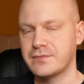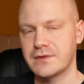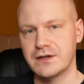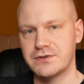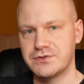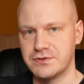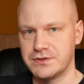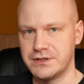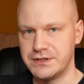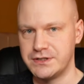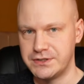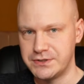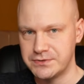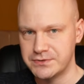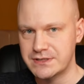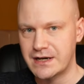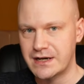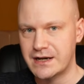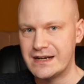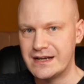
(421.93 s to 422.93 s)
So the
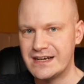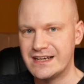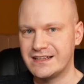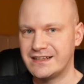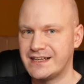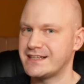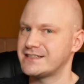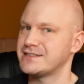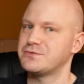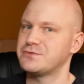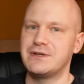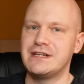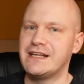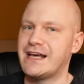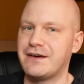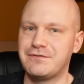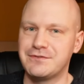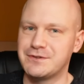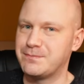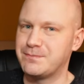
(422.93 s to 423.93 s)
user doesn't really
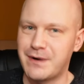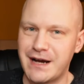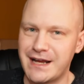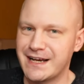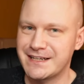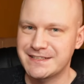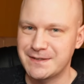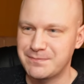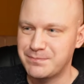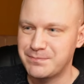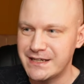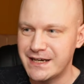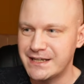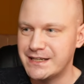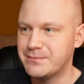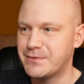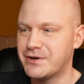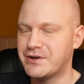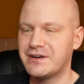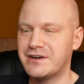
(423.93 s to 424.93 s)
have to buy XRP
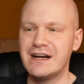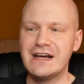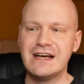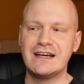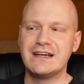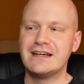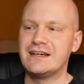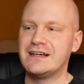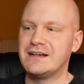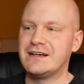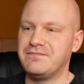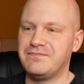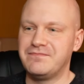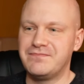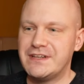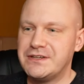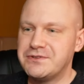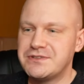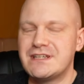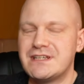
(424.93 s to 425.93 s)
anymore. The
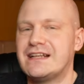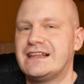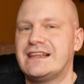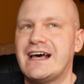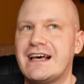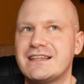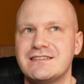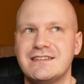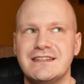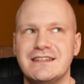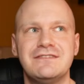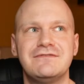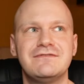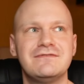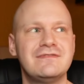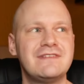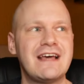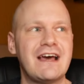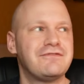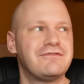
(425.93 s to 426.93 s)
user doesn't
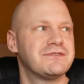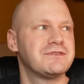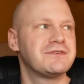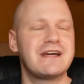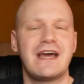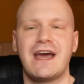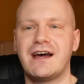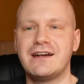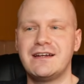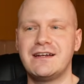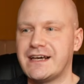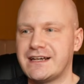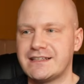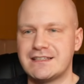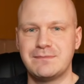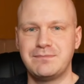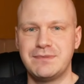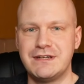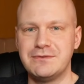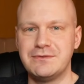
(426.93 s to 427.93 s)
even have to care that
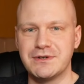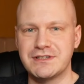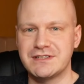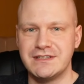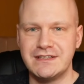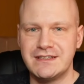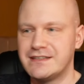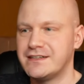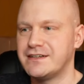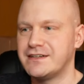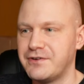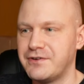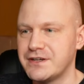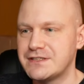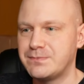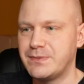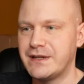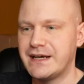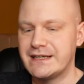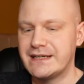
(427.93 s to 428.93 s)
XRP was needed in the
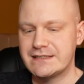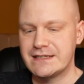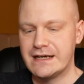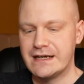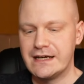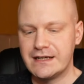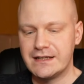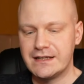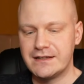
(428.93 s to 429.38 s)
first place.